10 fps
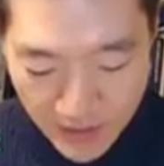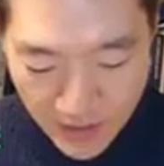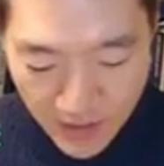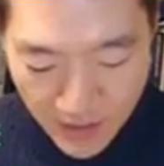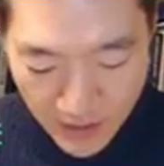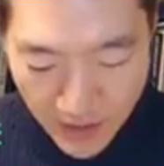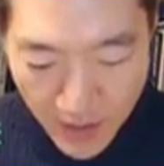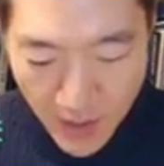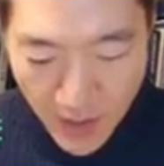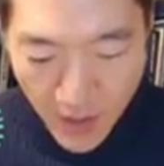the
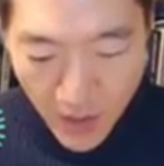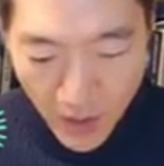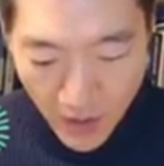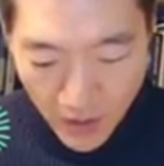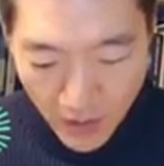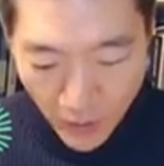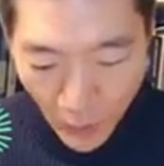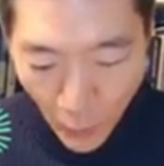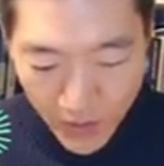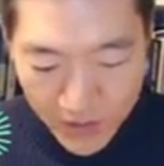
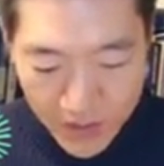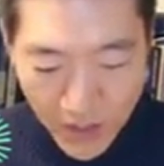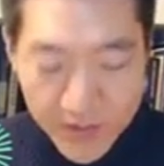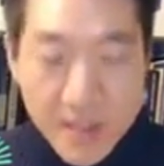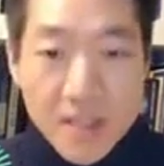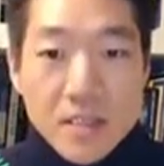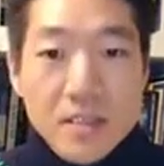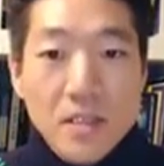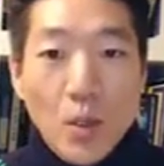one substance